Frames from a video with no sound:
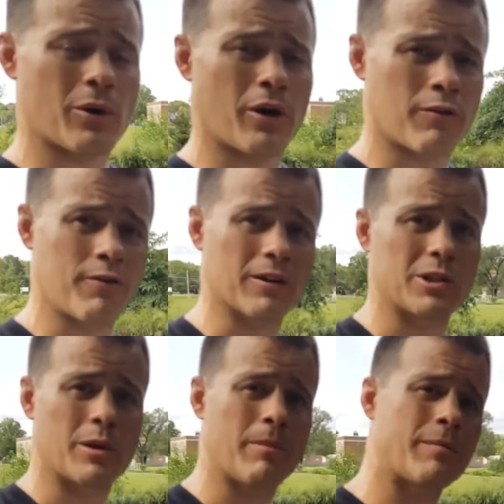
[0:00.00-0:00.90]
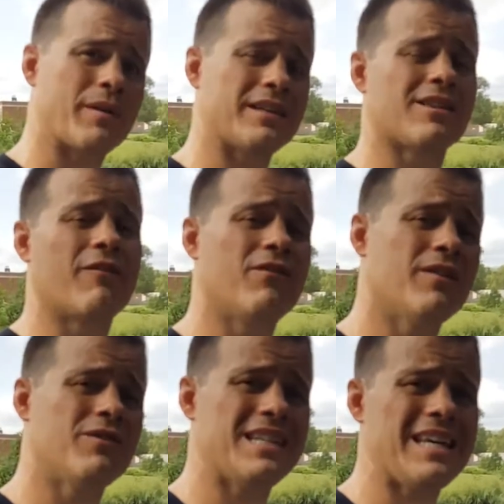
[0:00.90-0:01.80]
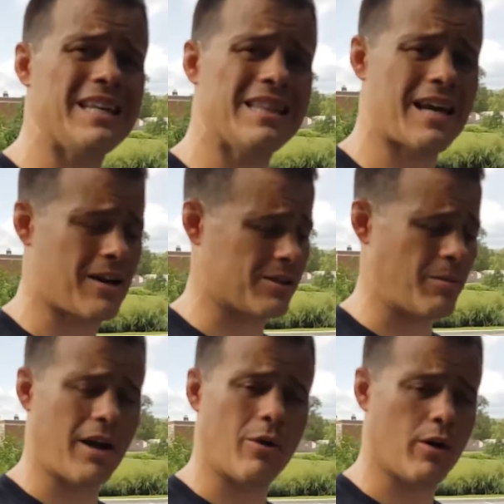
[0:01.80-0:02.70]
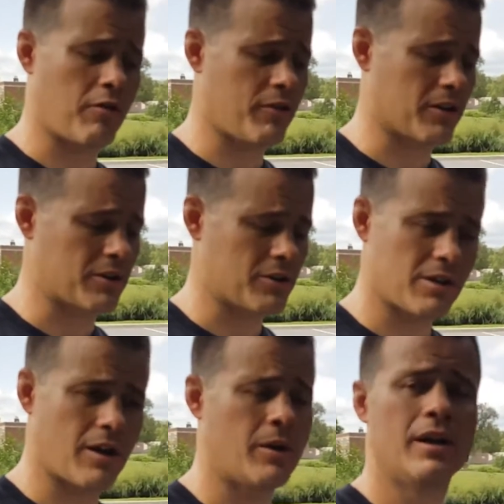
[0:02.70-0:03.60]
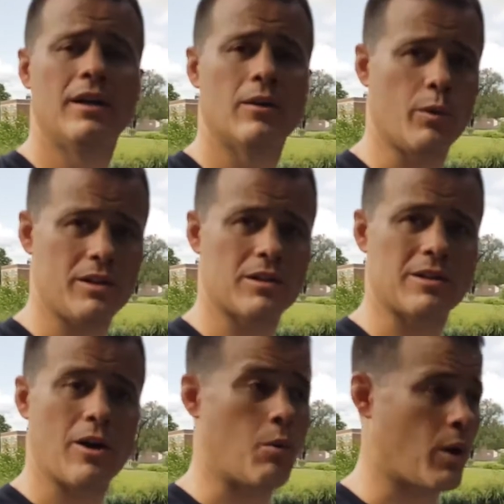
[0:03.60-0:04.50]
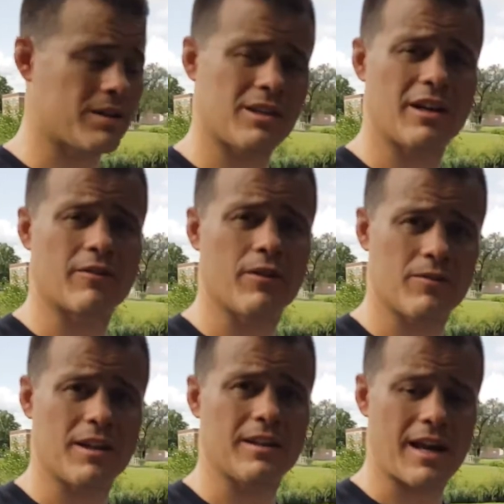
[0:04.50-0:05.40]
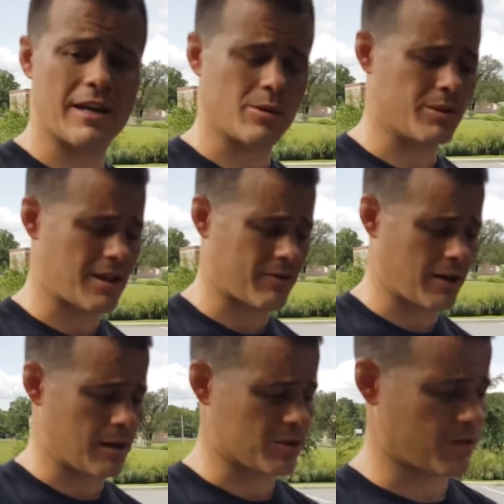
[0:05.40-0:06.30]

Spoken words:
the oil filter. Remember, that's a 15,000 mile oil filter. So we just know once a year, 15,000, whichever comes